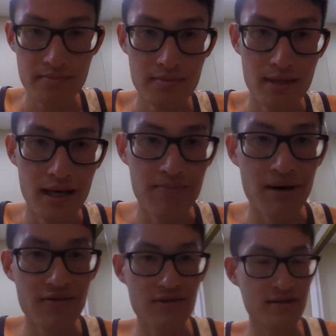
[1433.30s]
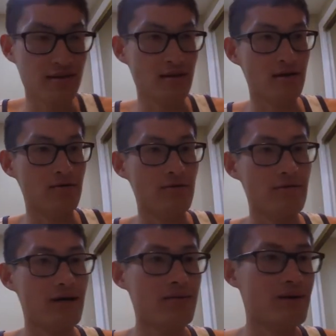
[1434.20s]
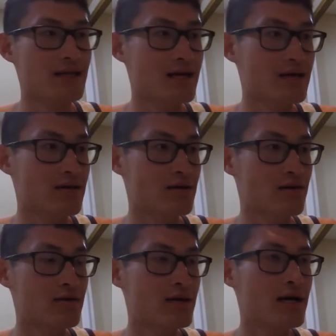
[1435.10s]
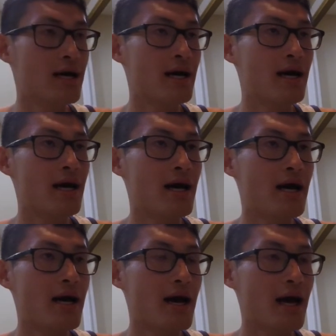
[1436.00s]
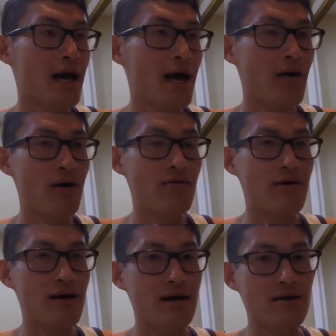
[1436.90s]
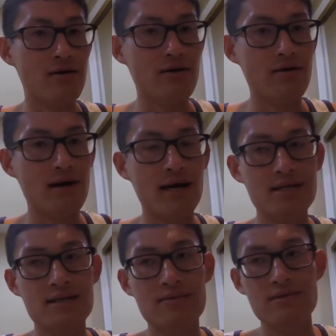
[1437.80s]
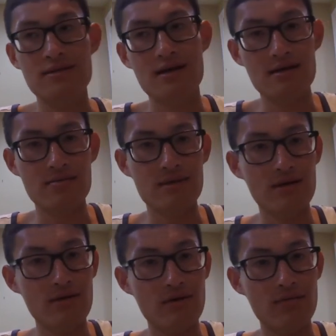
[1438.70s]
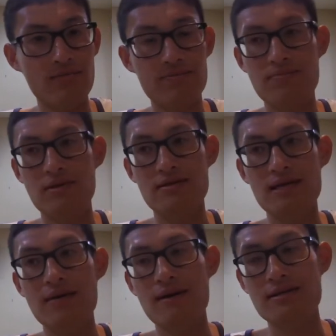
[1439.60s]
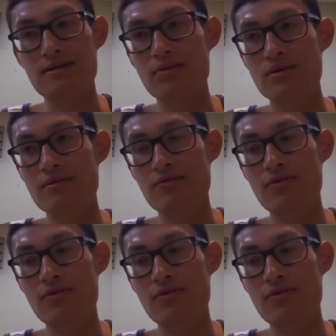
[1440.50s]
it benefits in the long run, right? But then however, like, your eye shape is not going to be the same as it was before